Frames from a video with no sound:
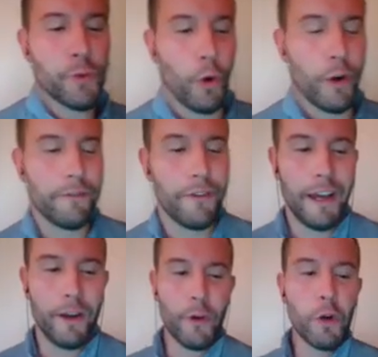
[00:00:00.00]
sort of
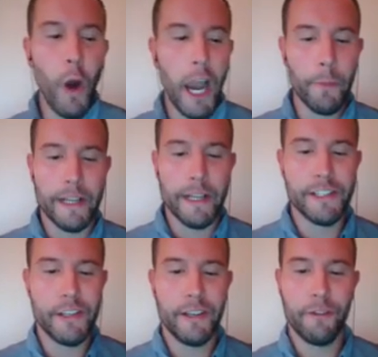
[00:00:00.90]
uh,
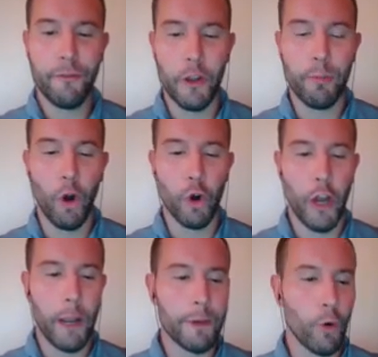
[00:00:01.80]
requirements for the
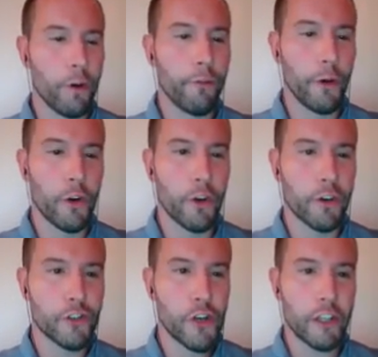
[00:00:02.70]
program in order for
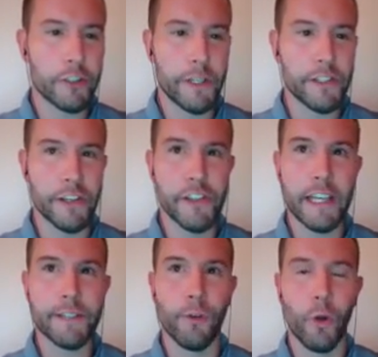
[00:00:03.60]
your child to be
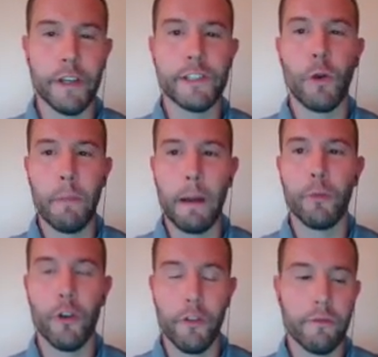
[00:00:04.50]
successful is to
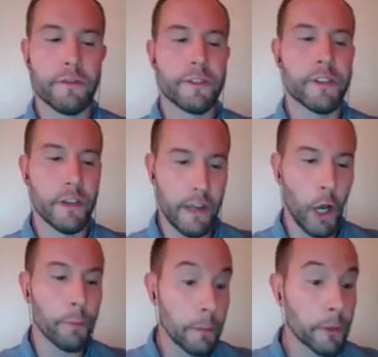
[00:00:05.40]
remember to
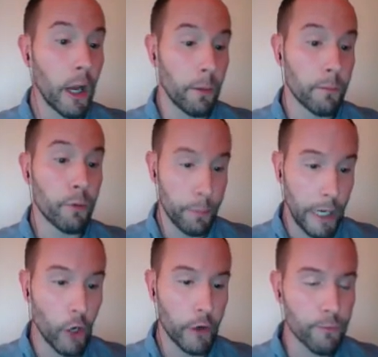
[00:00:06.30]
help them come
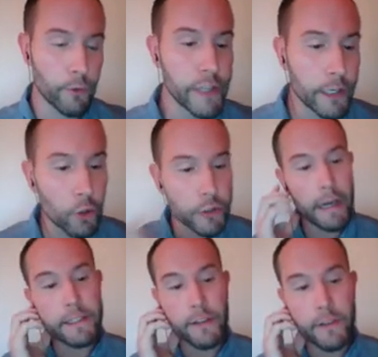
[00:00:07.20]
prepared every single
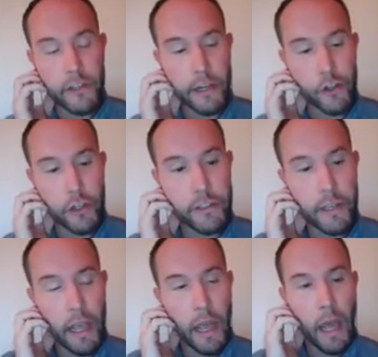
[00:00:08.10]
day to the
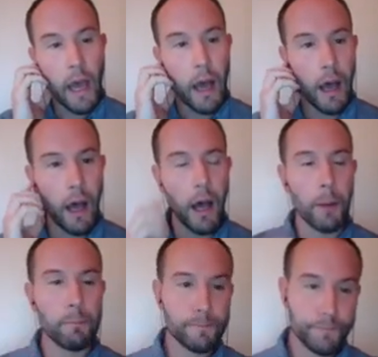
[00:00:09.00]
sessions.
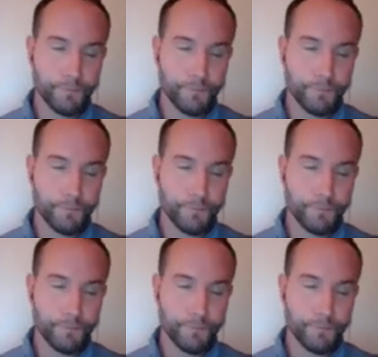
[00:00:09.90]
Um,